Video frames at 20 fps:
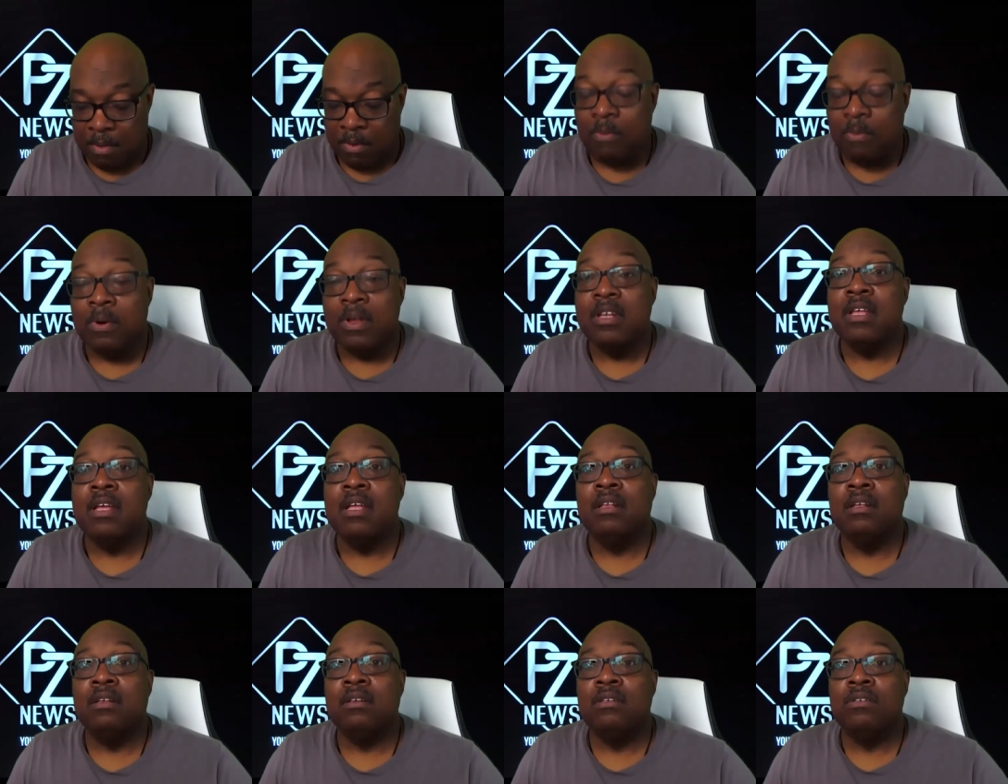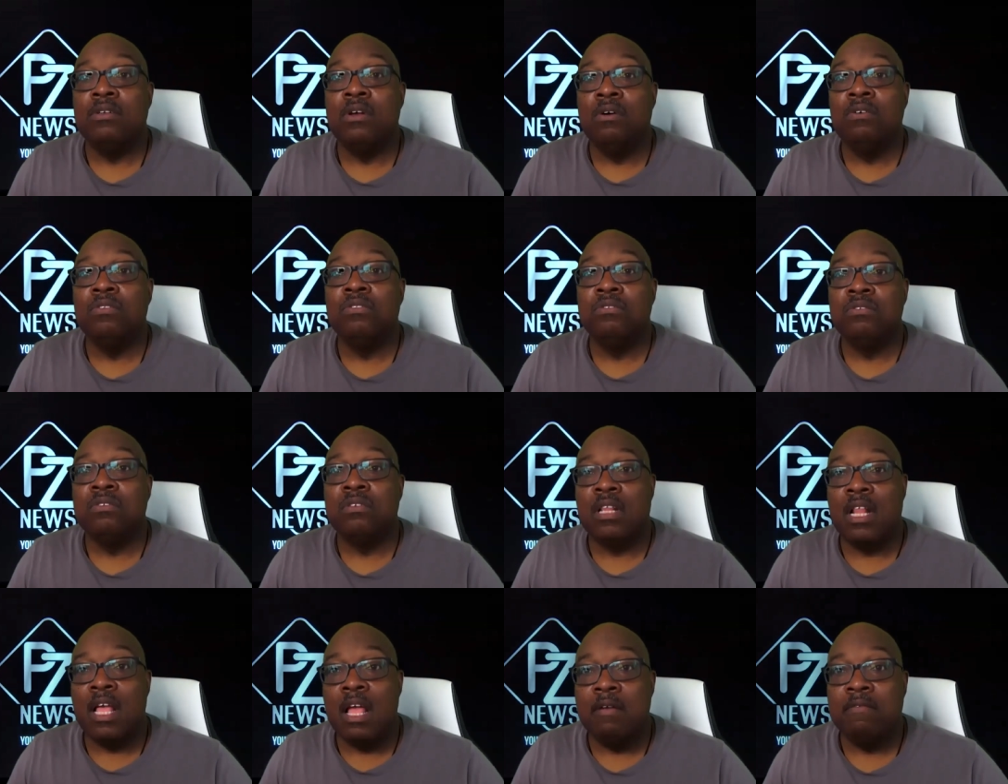when we did go to
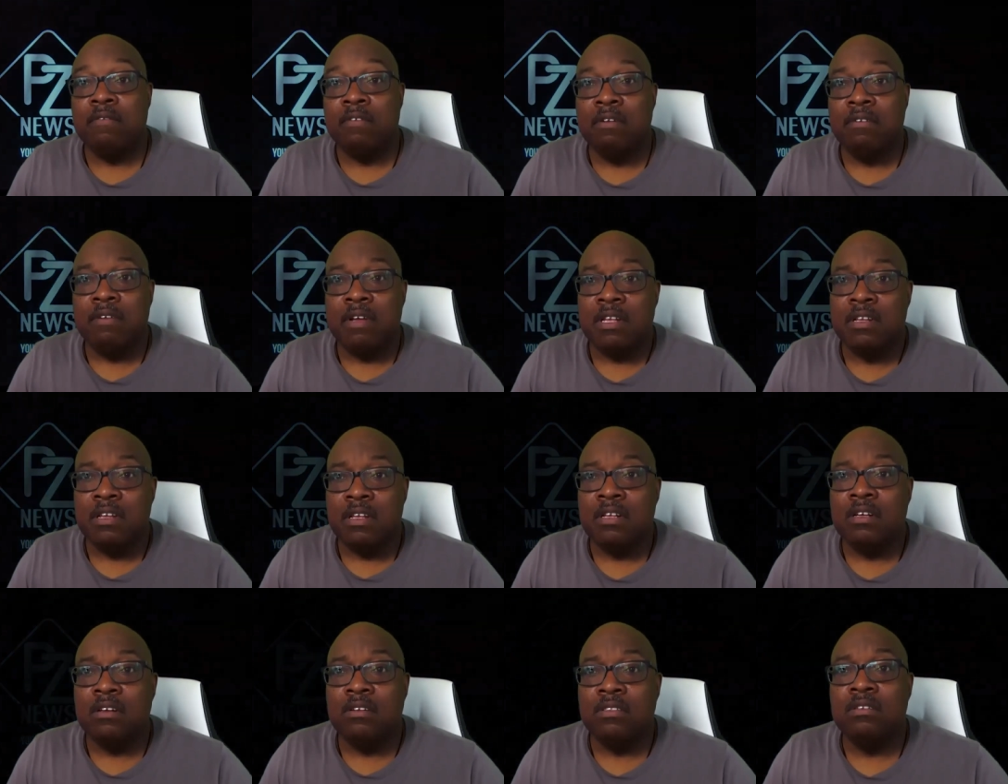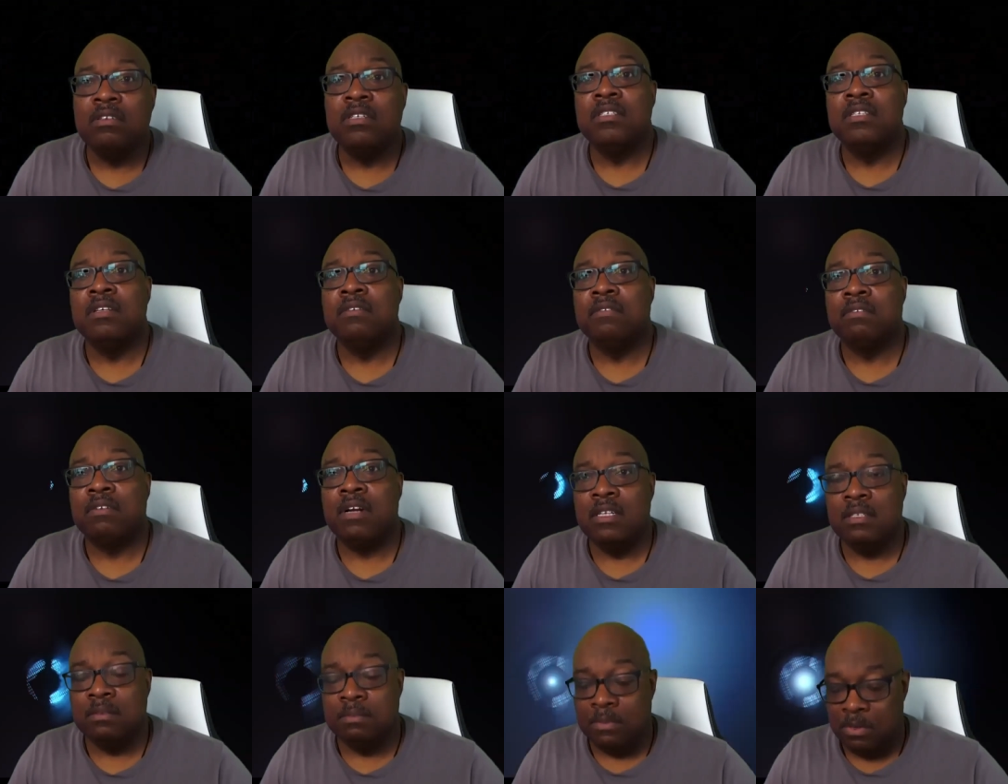slavery, we did go through the civil
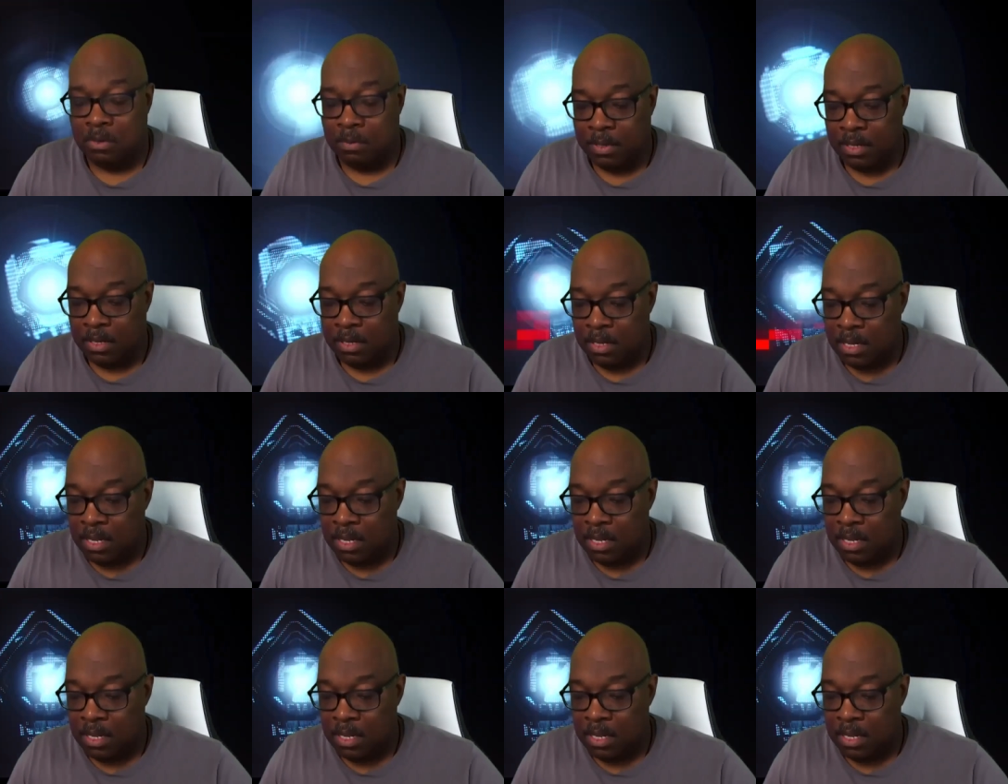rights movement,